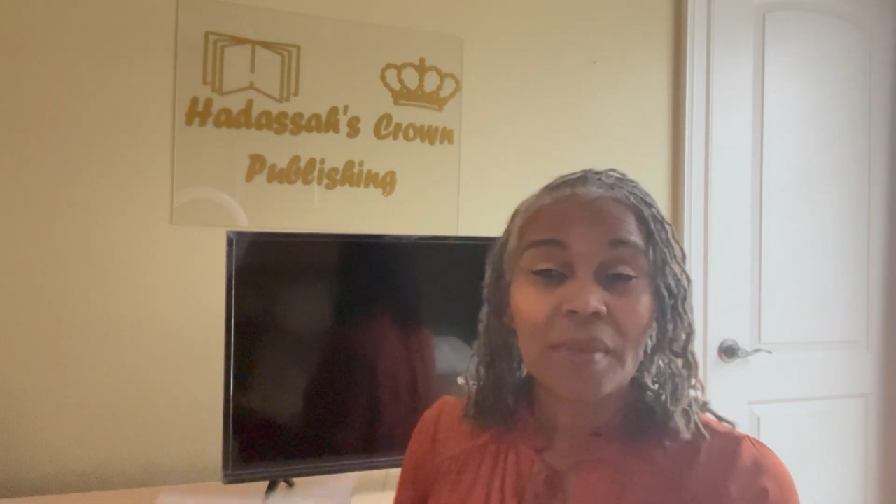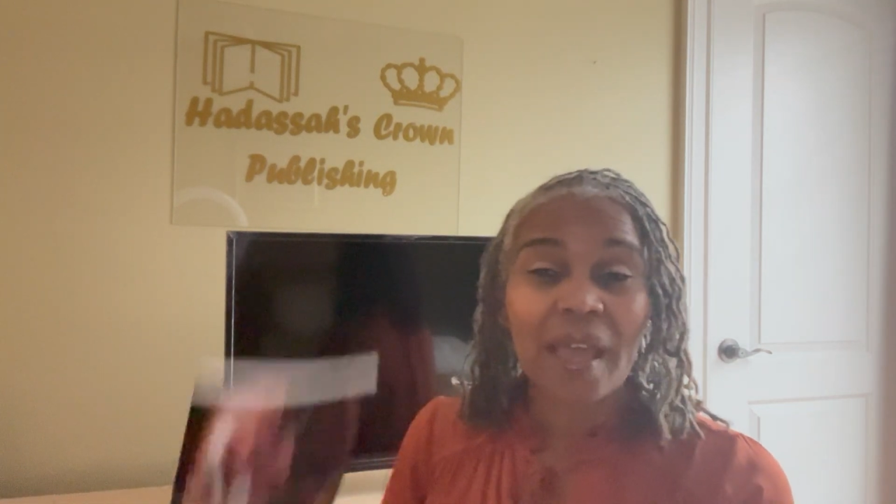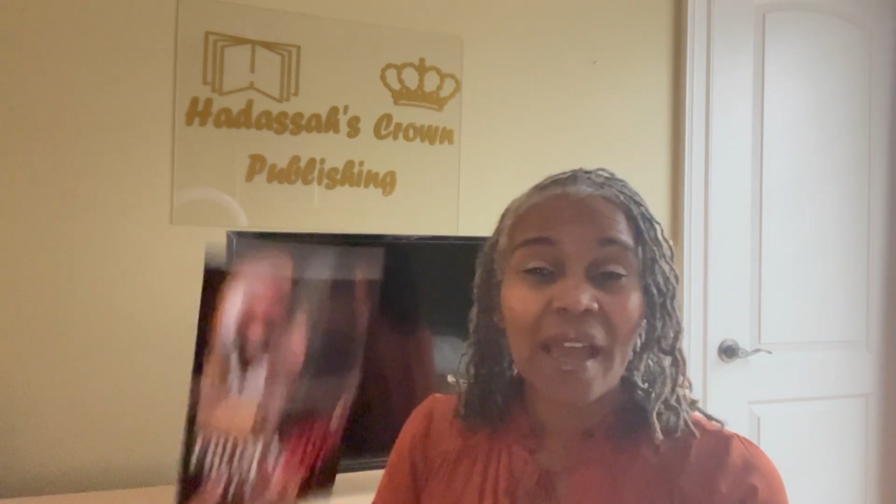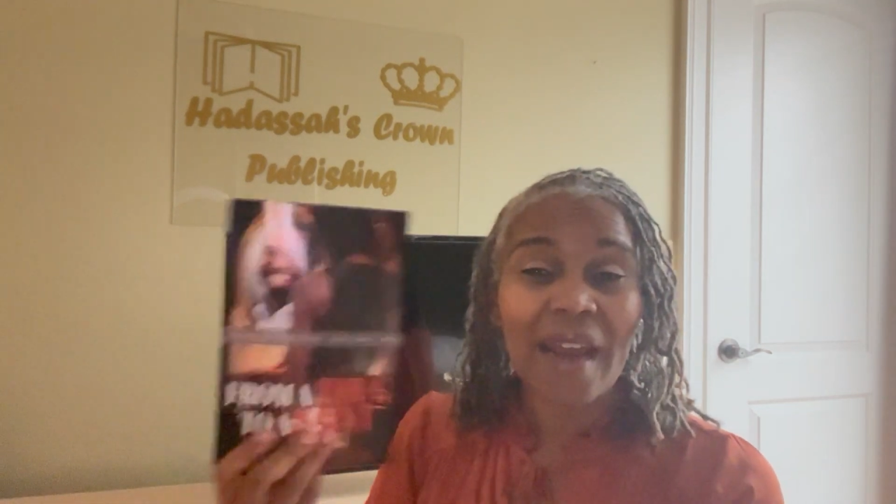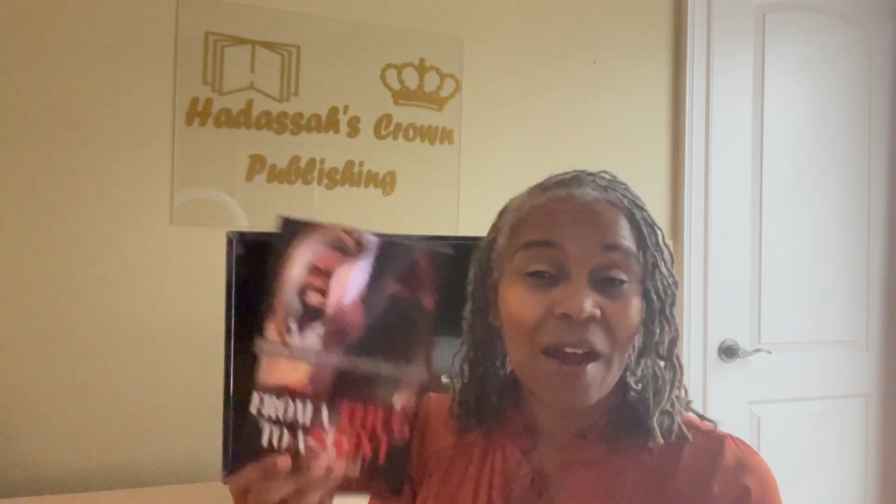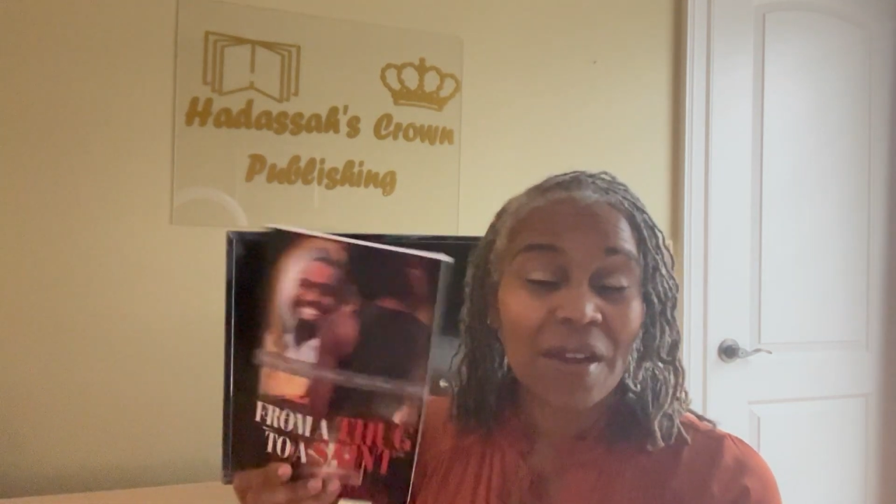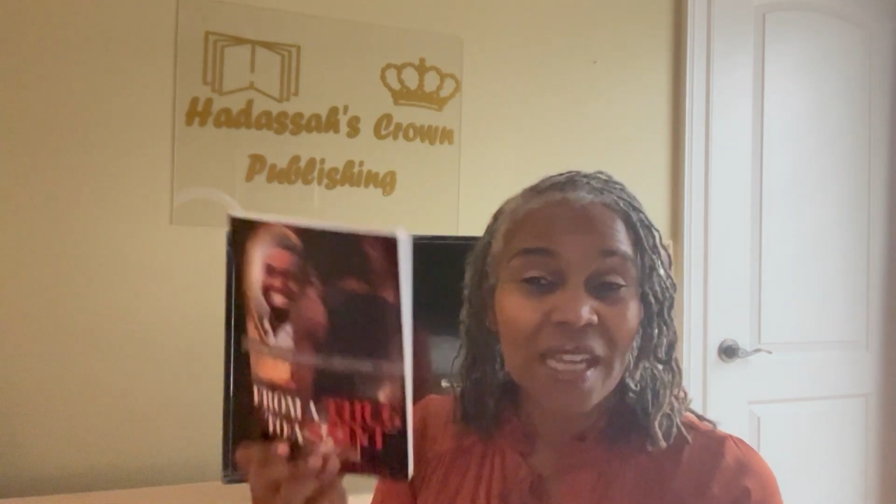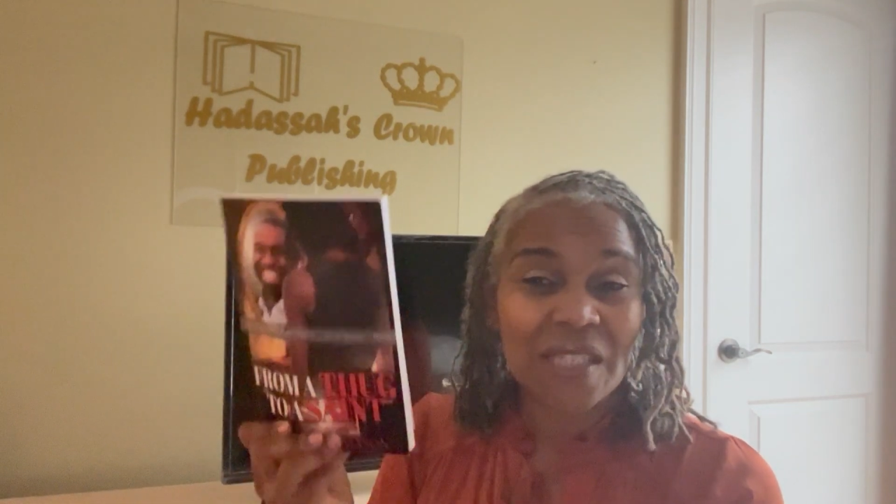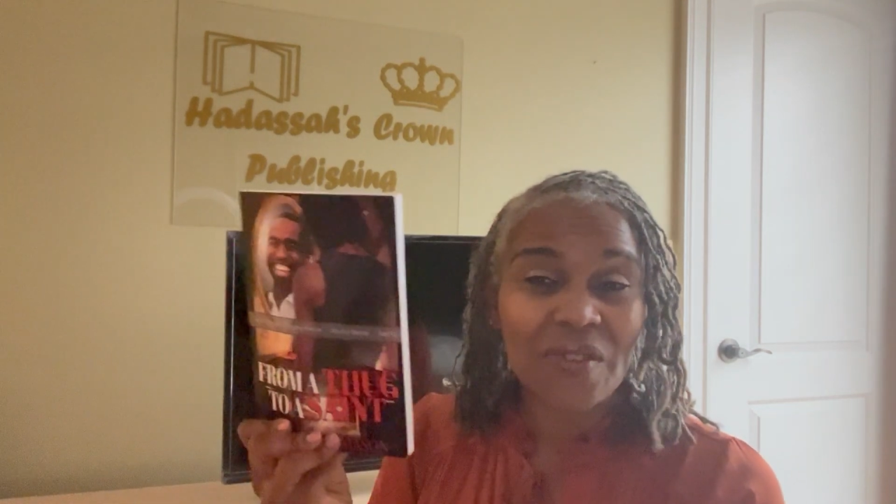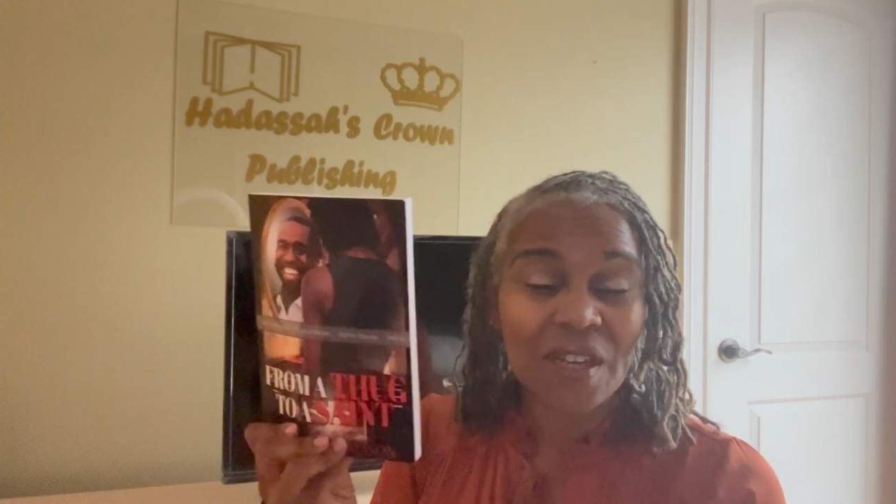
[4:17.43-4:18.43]
and our
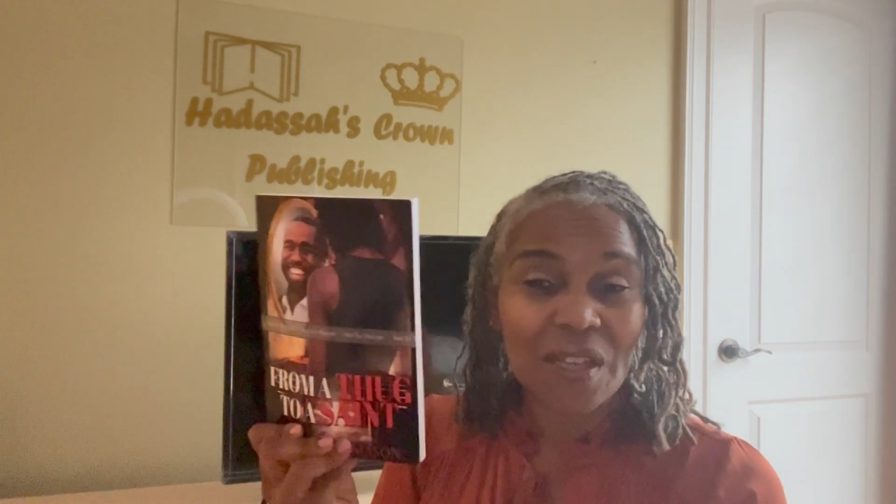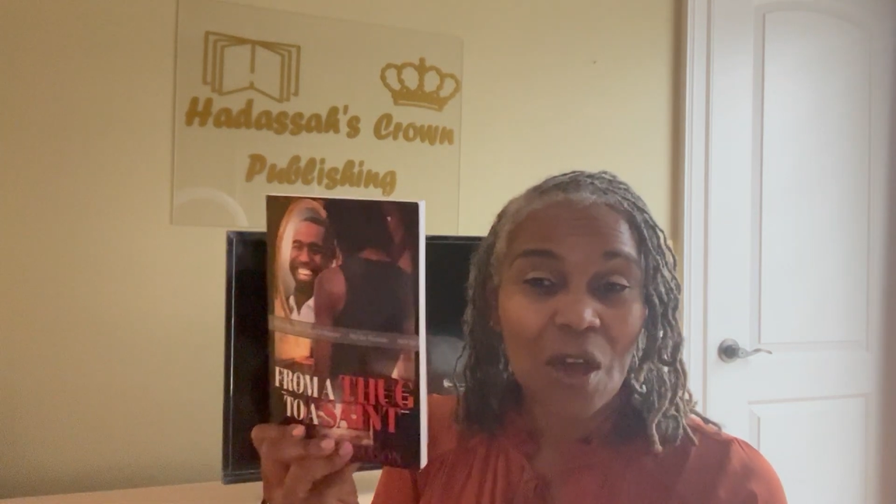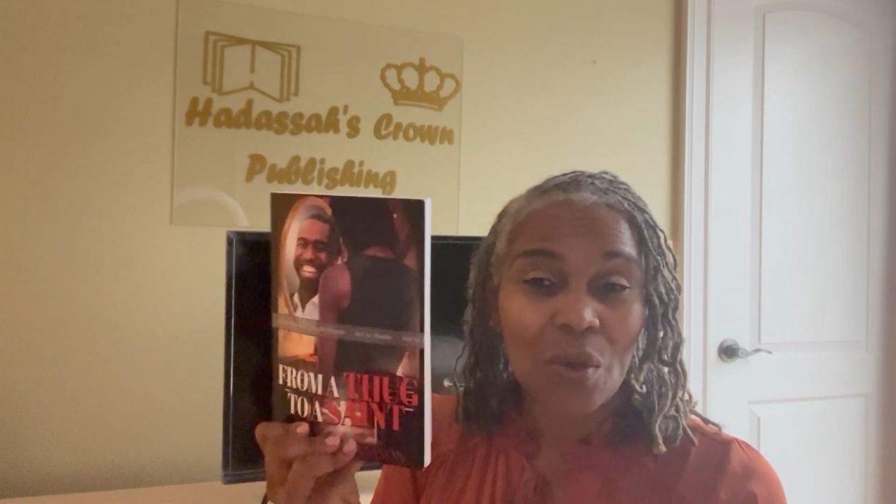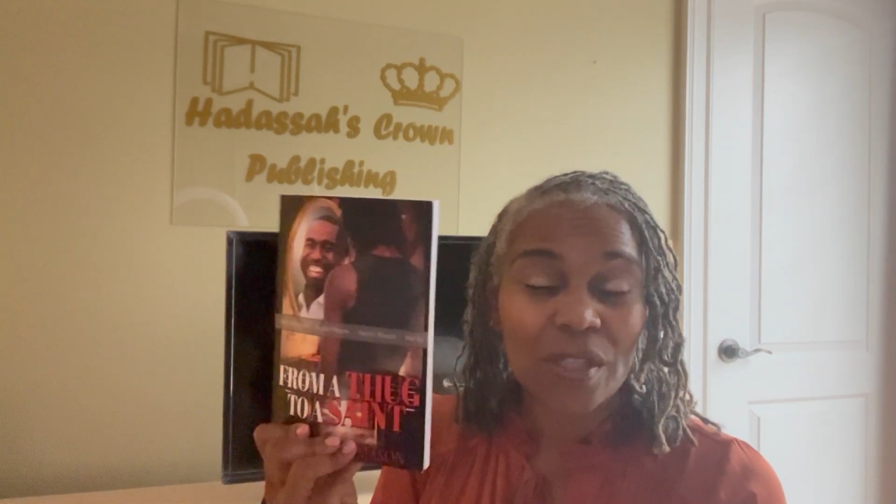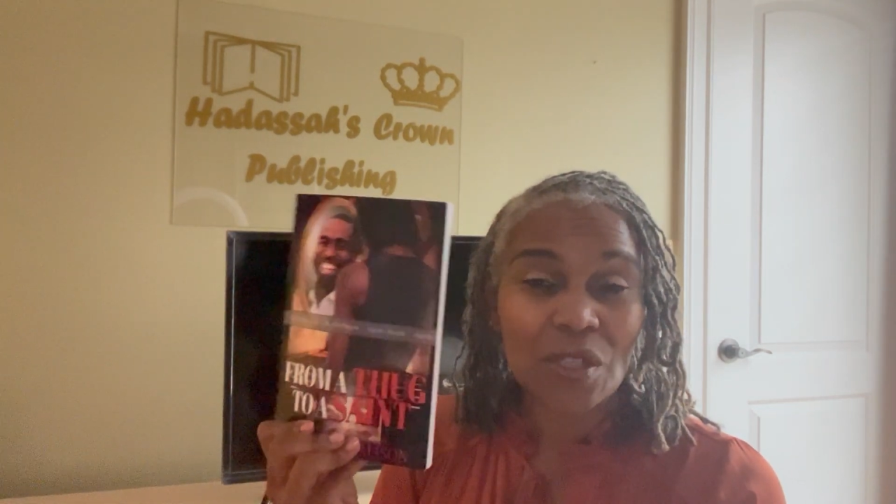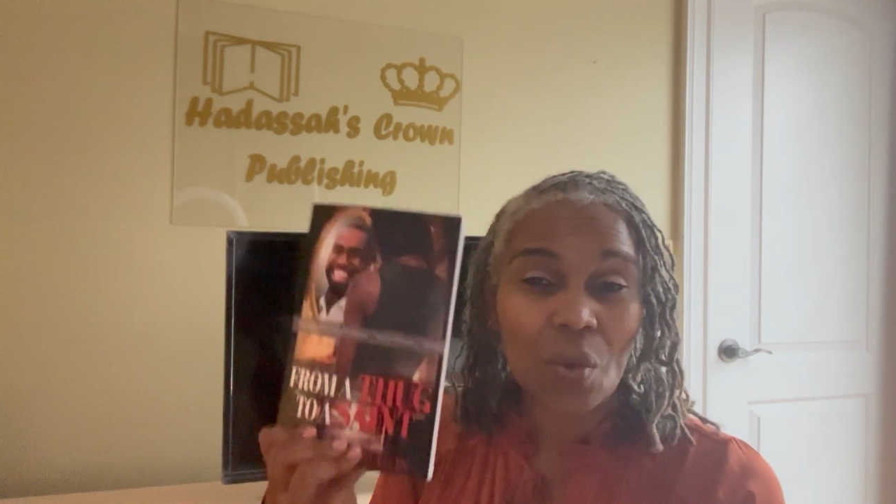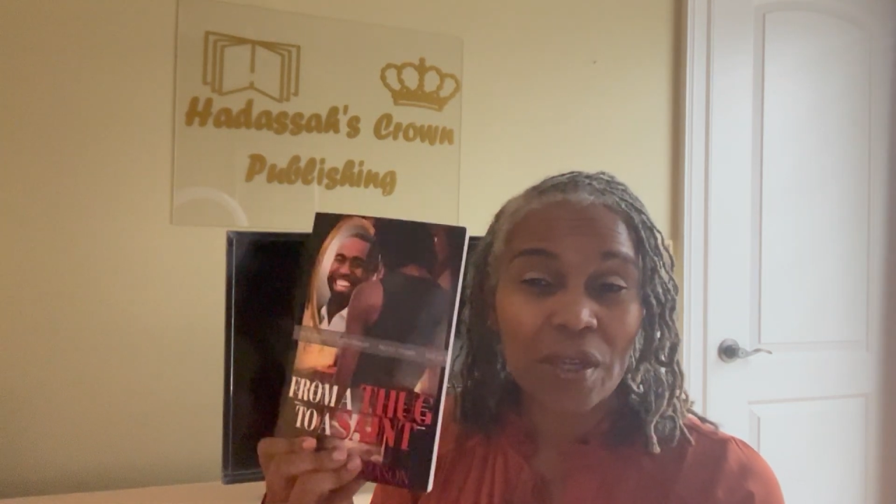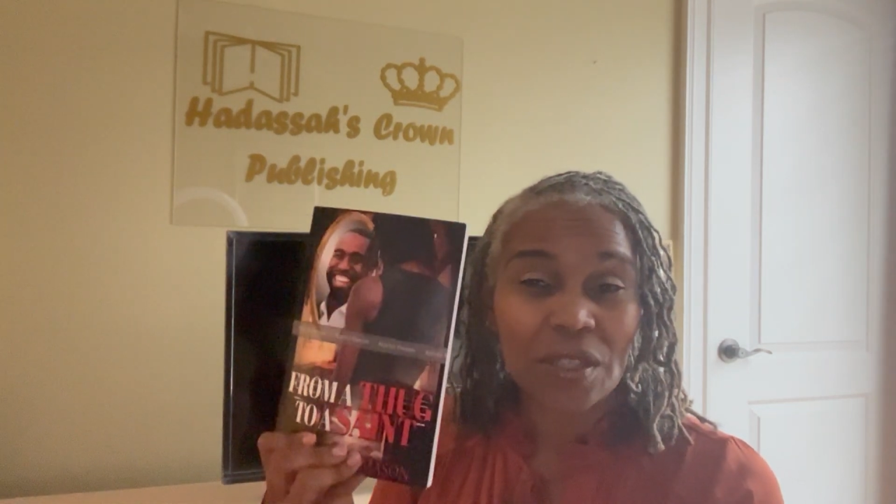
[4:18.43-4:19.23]
next video is going